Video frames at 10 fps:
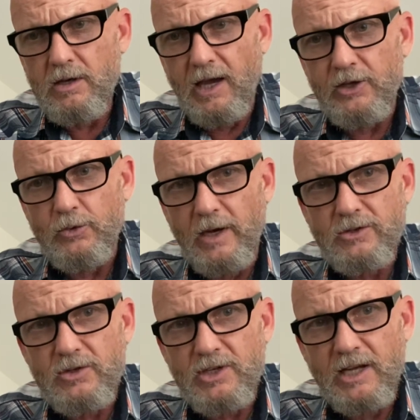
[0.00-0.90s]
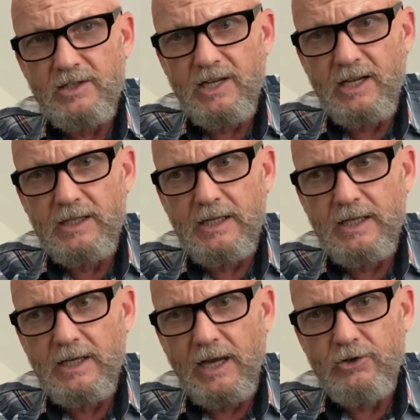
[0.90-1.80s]
I do exercise
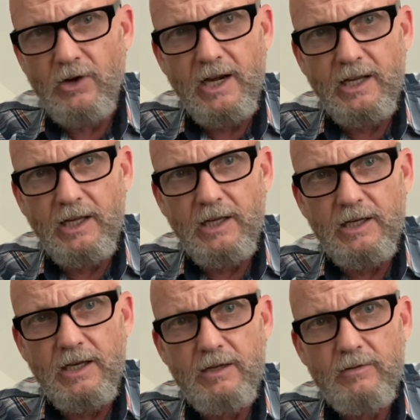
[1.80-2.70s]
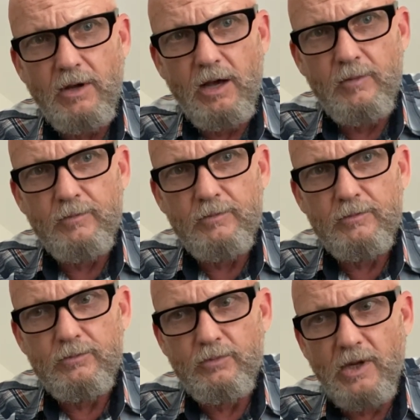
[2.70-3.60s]
daily, I try to eat um,
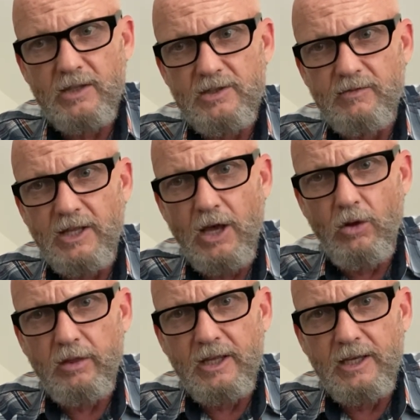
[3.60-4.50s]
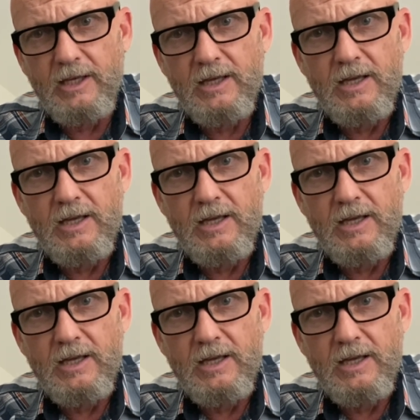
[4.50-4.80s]
relatively healthy.